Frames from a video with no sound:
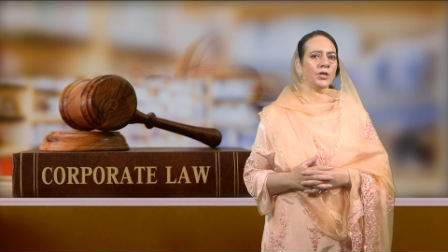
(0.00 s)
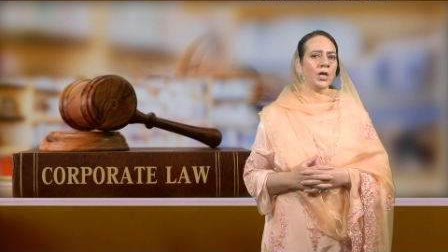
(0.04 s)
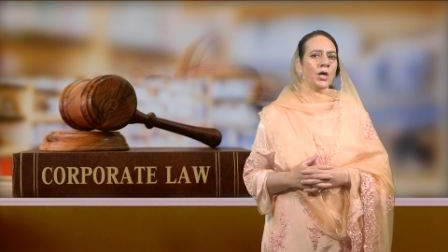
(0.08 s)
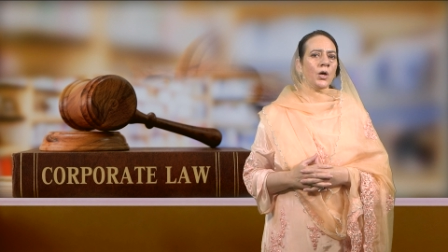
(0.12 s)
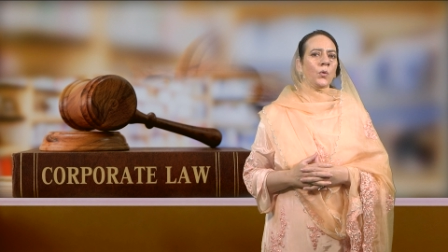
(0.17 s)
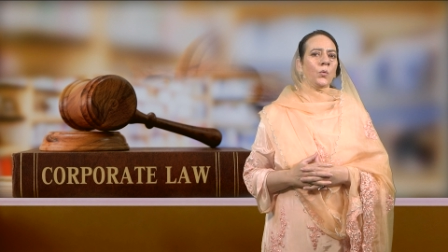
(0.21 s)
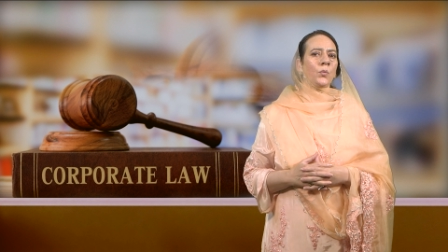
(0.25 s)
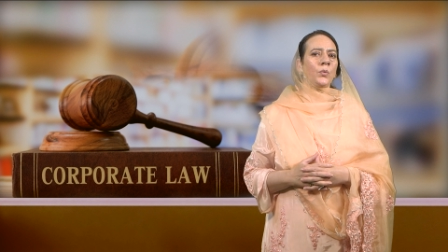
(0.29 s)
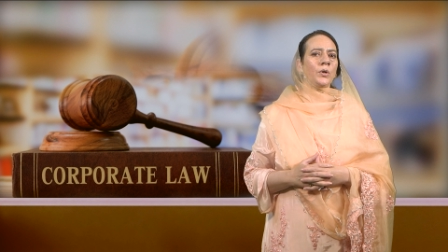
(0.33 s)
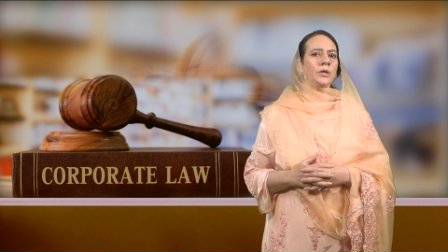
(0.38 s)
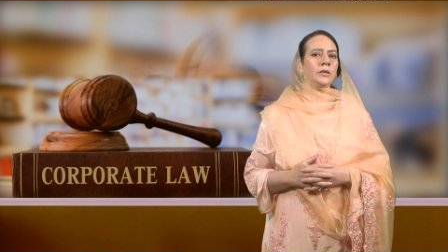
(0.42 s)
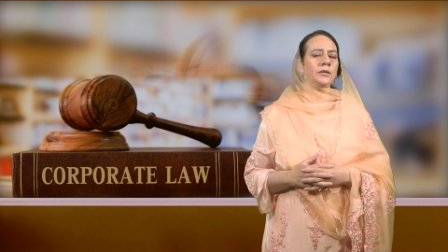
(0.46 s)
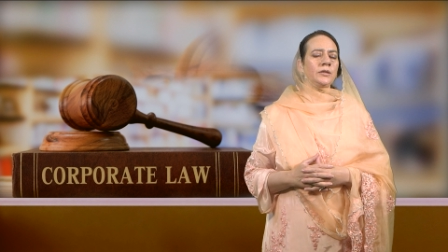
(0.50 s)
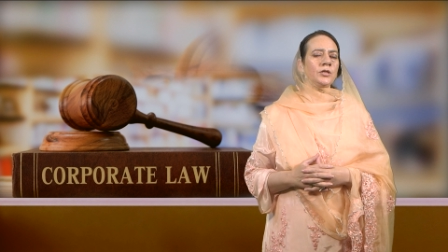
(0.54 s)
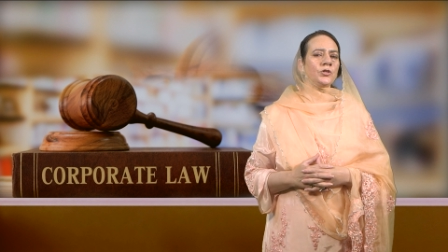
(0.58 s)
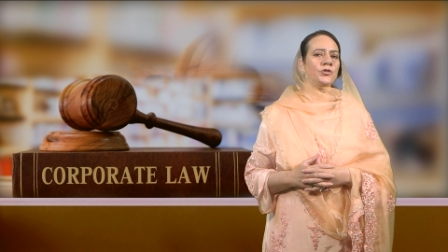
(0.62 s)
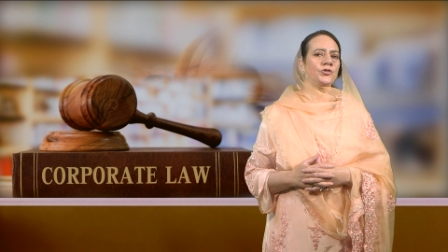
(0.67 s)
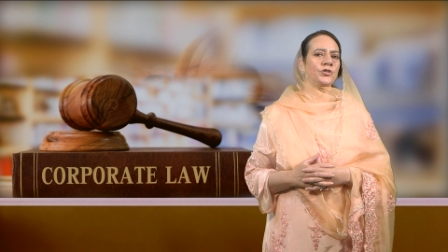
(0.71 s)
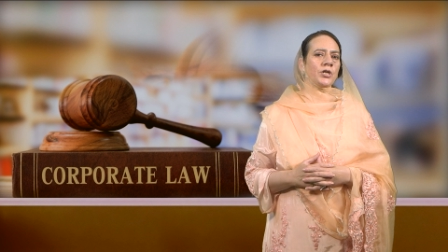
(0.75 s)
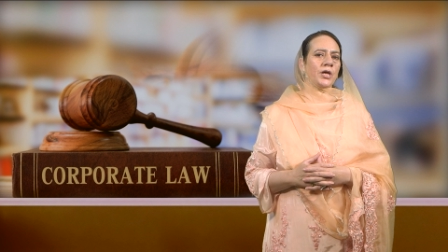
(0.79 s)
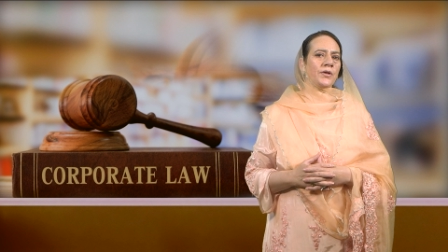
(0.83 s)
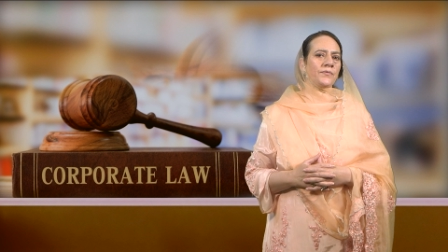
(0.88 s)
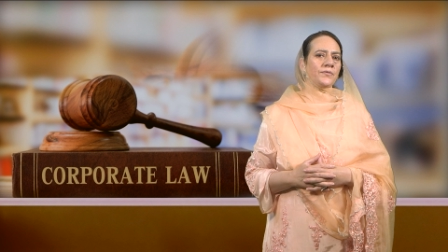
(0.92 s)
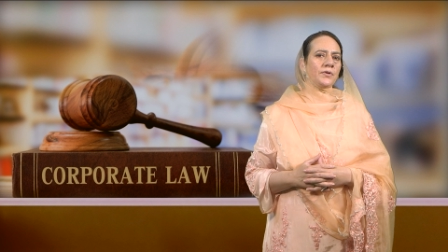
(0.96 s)
with the
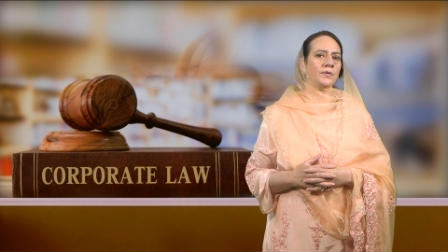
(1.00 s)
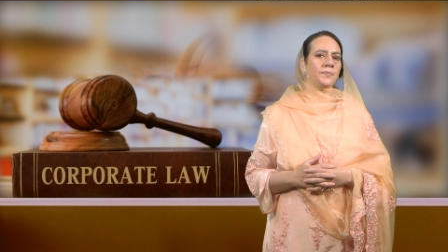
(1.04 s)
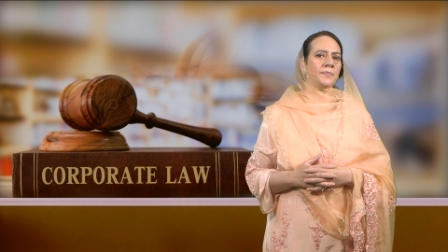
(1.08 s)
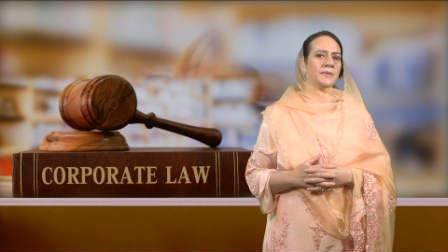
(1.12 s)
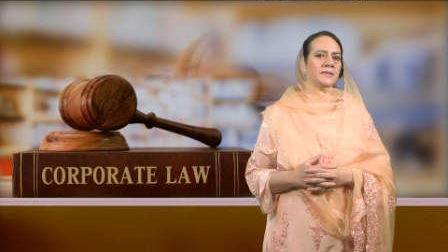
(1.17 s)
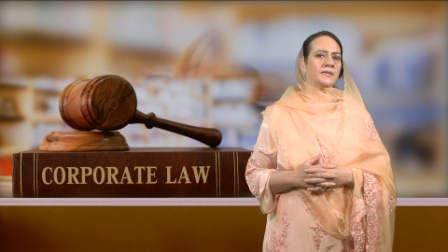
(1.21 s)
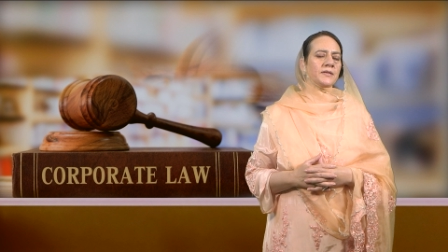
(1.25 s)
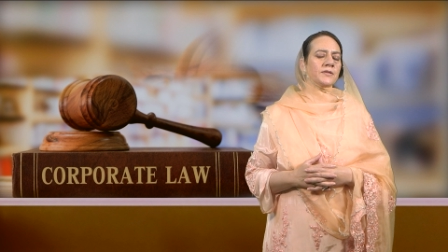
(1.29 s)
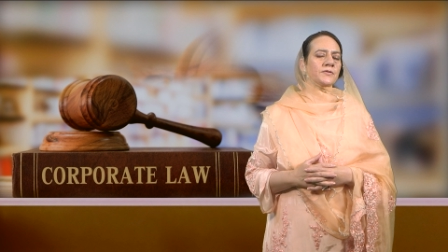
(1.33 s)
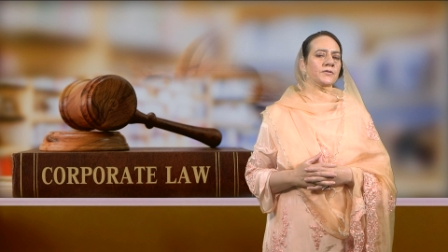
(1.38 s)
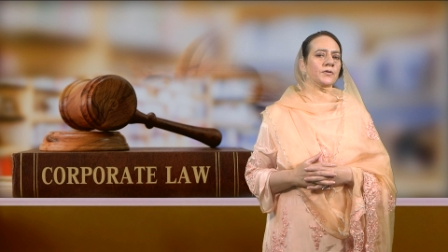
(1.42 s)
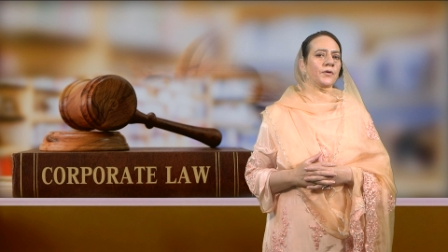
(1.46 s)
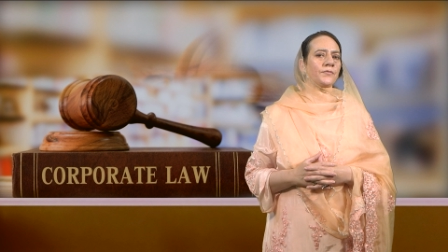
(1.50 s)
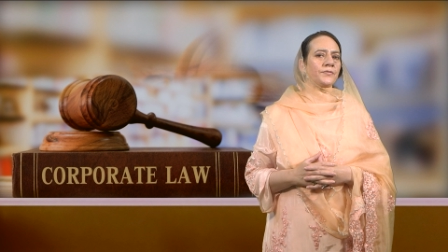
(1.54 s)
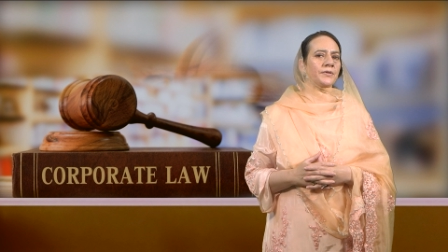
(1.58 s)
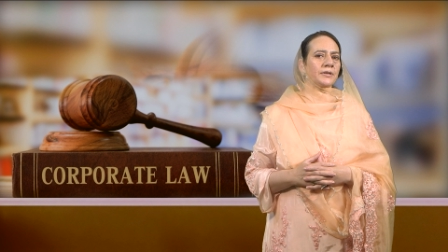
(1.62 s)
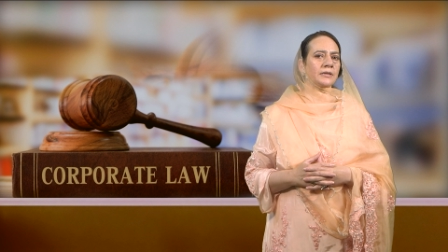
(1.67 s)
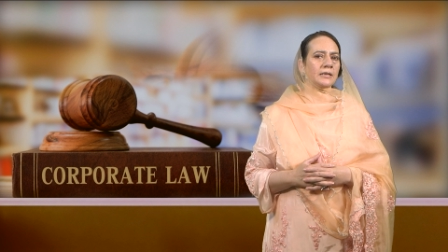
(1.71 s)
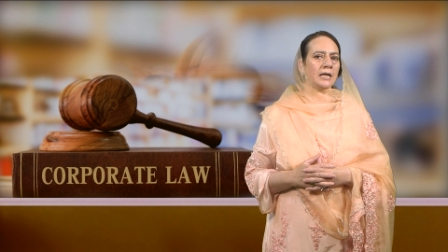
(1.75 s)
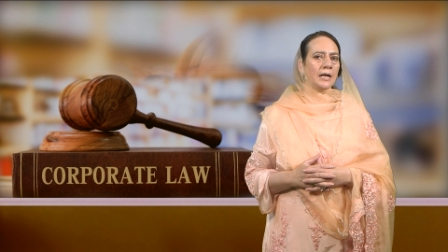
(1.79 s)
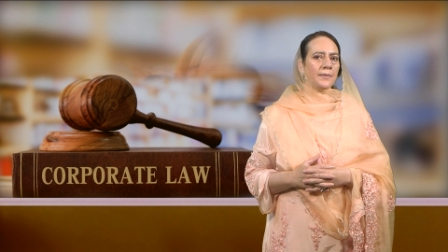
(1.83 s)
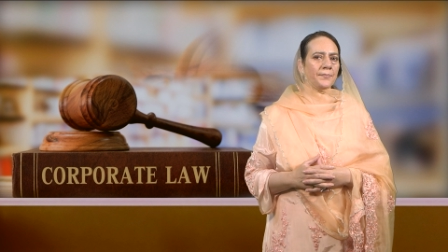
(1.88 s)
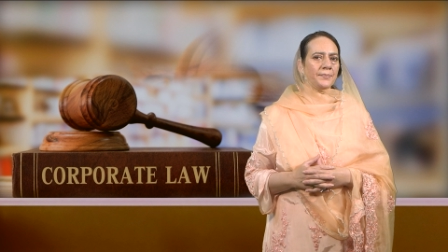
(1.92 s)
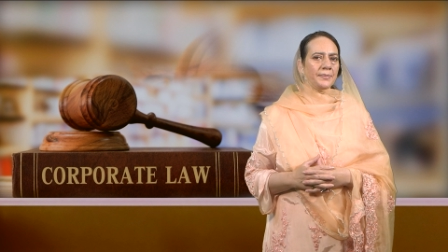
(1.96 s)
general business of the
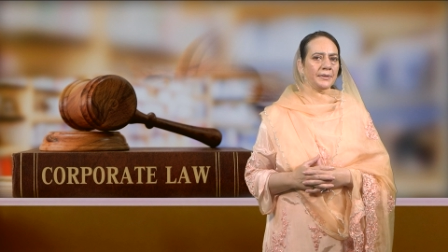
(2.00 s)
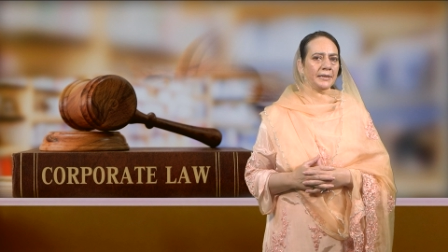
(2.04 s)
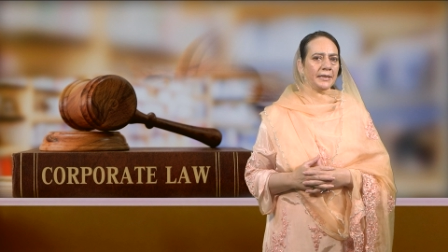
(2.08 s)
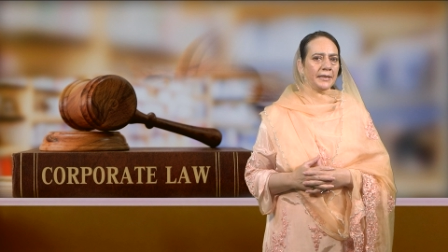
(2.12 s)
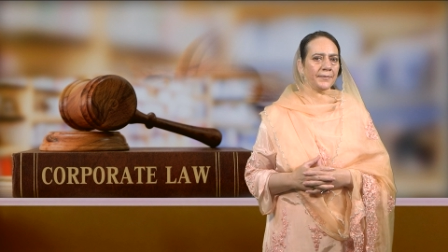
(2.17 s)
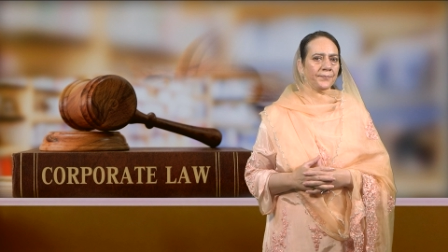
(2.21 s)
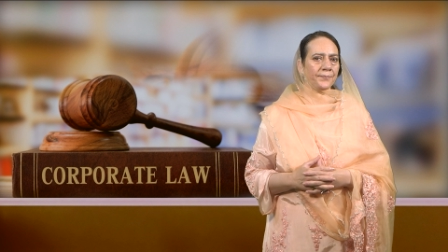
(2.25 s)
company.